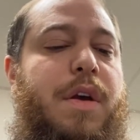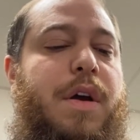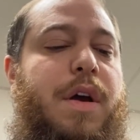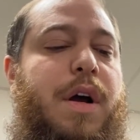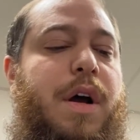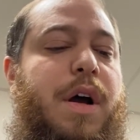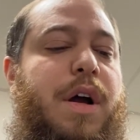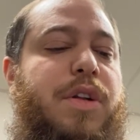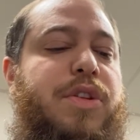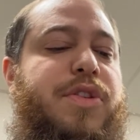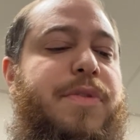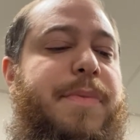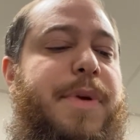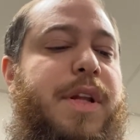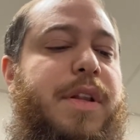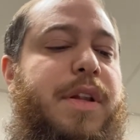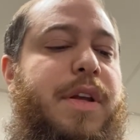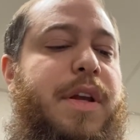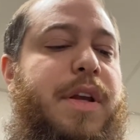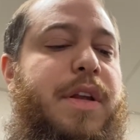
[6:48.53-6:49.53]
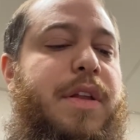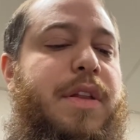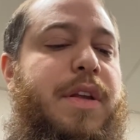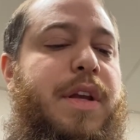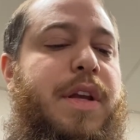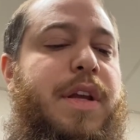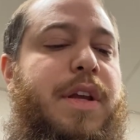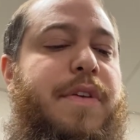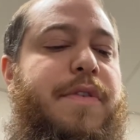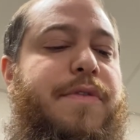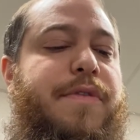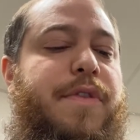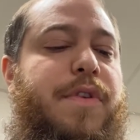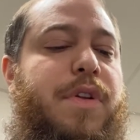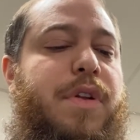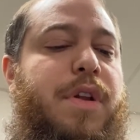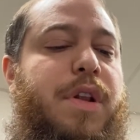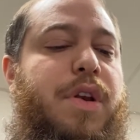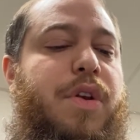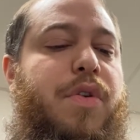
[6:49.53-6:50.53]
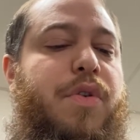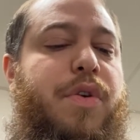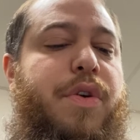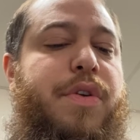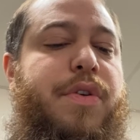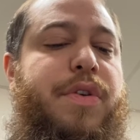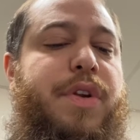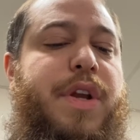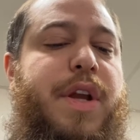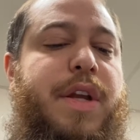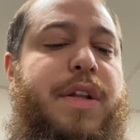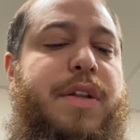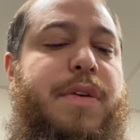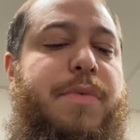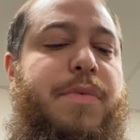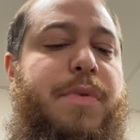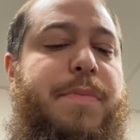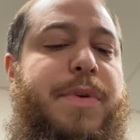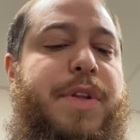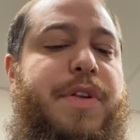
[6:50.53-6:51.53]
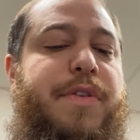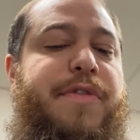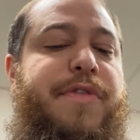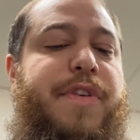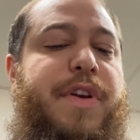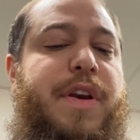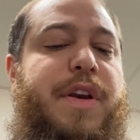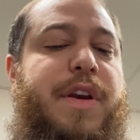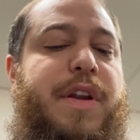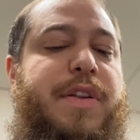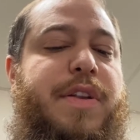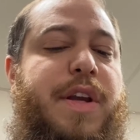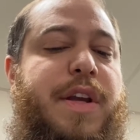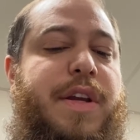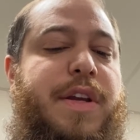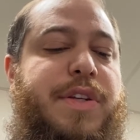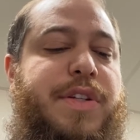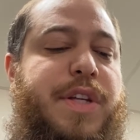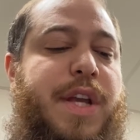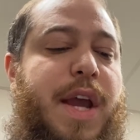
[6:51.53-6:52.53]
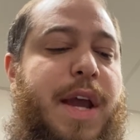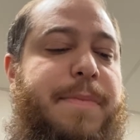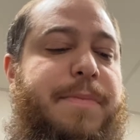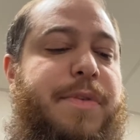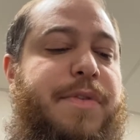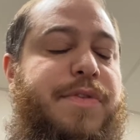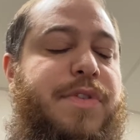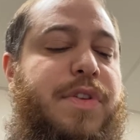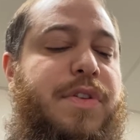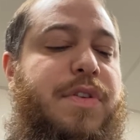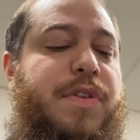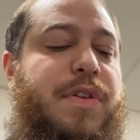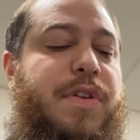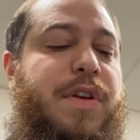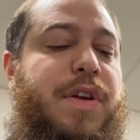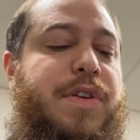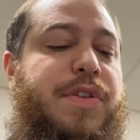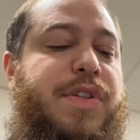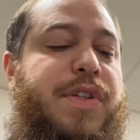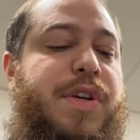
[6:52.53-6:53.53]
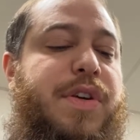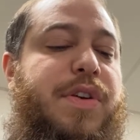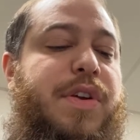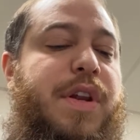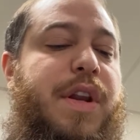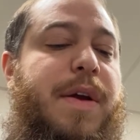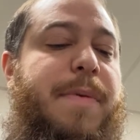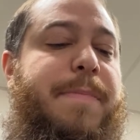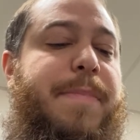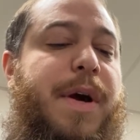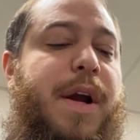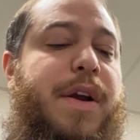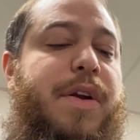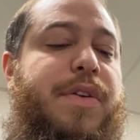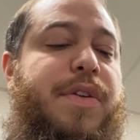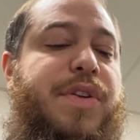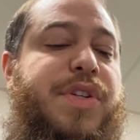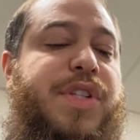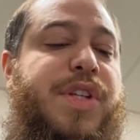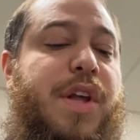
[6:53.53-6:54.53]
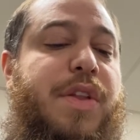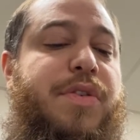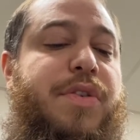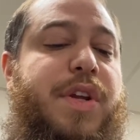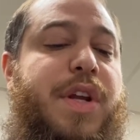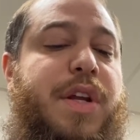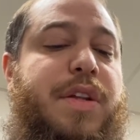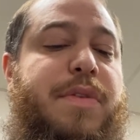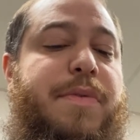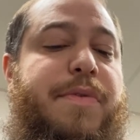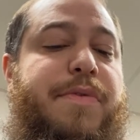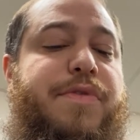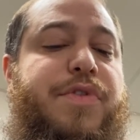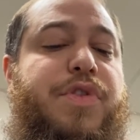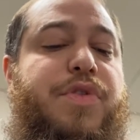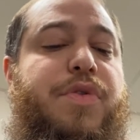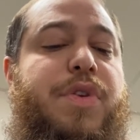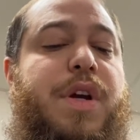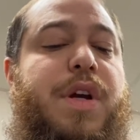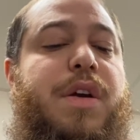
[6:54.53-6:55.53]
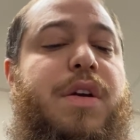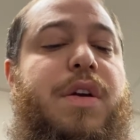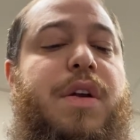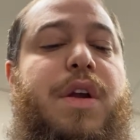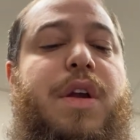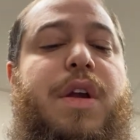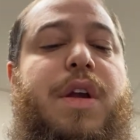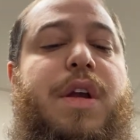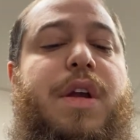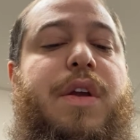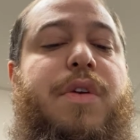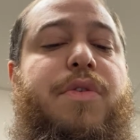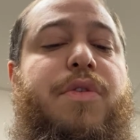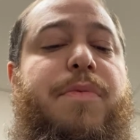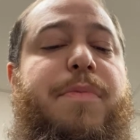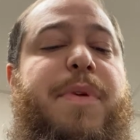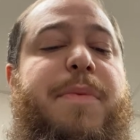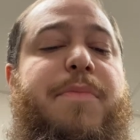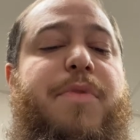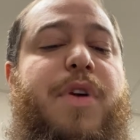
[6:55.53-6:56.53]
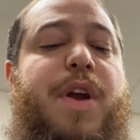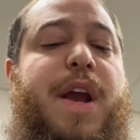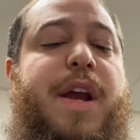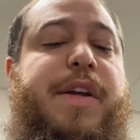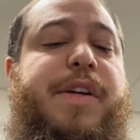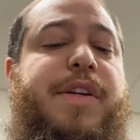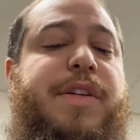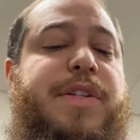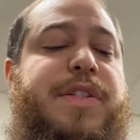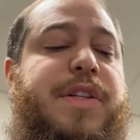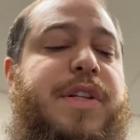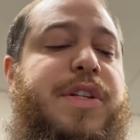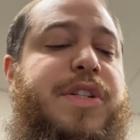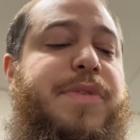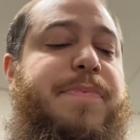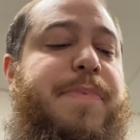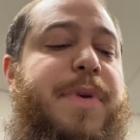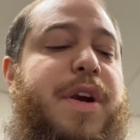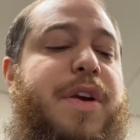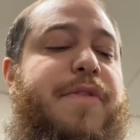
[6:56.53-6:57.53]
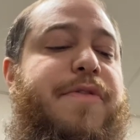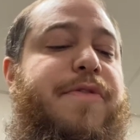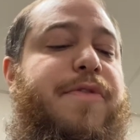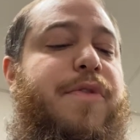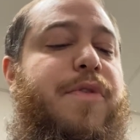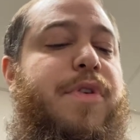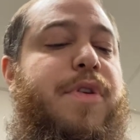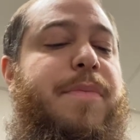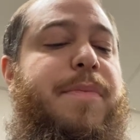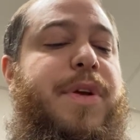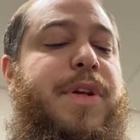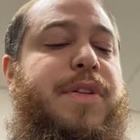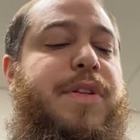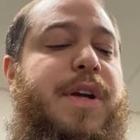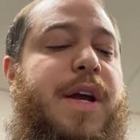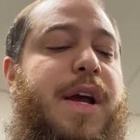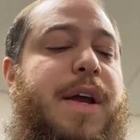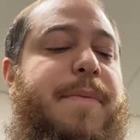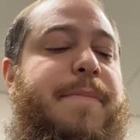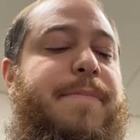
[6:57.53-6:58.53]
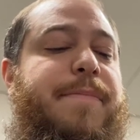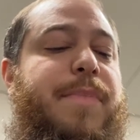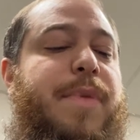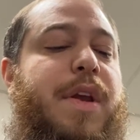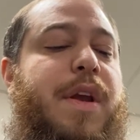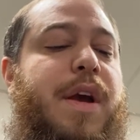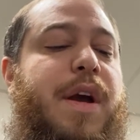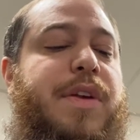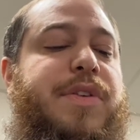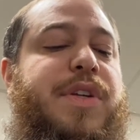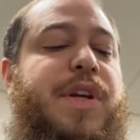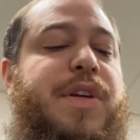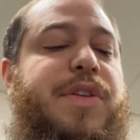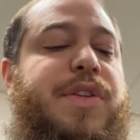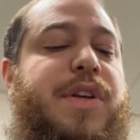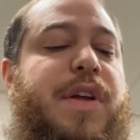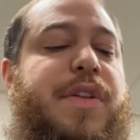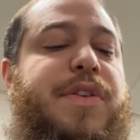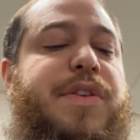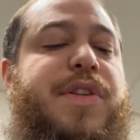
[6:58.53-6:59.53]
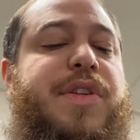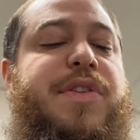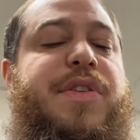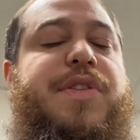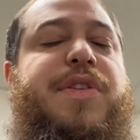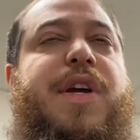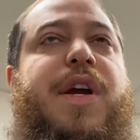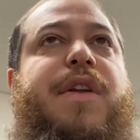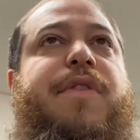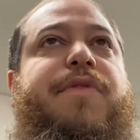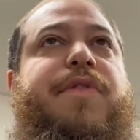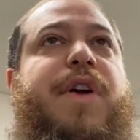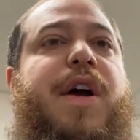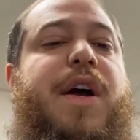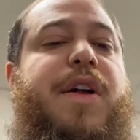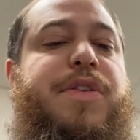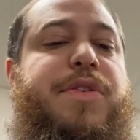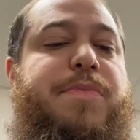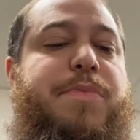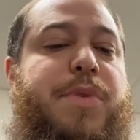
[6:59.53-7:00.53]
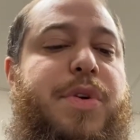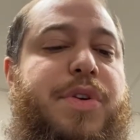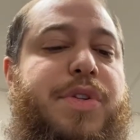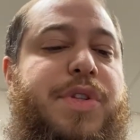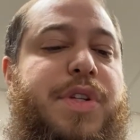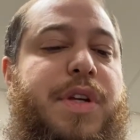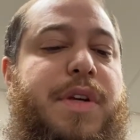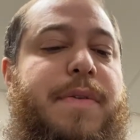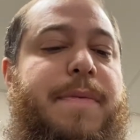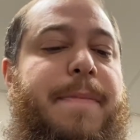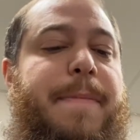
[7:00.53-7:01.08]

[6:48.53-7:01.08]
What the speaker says: Ultimately, the evil northern kingdom will be defeated and taken as captives into the Assyrian Empire. The southern kingdom of Judah will be miraculously spared for the meantime. Isaiah saw this as a sign of God's mercy.